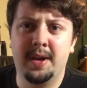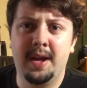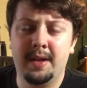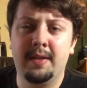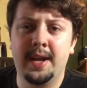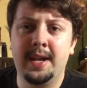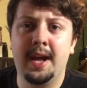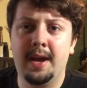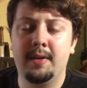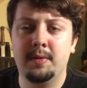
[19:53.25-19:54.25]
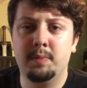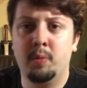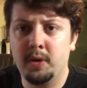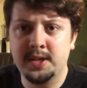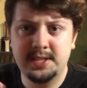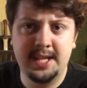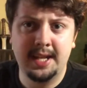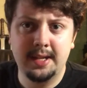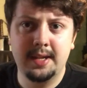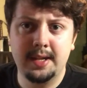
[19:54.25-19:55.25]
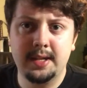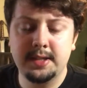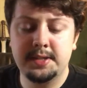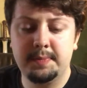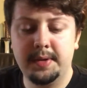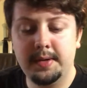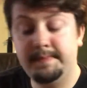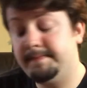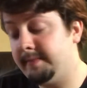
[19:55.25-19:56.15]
I like how more extended it is, but